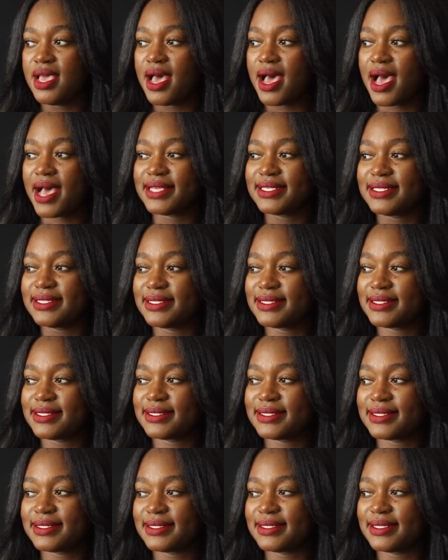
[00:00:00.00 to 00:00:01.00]
I
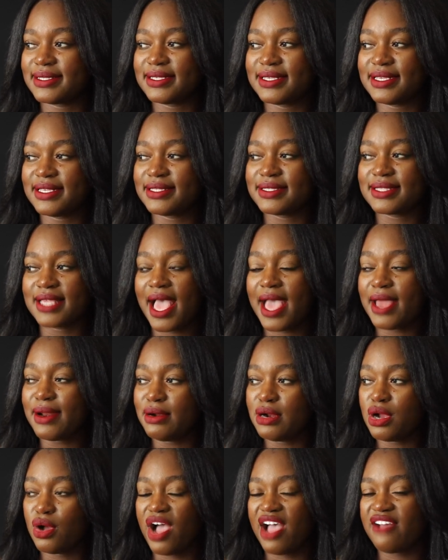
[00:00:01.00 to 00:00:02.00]
don't know.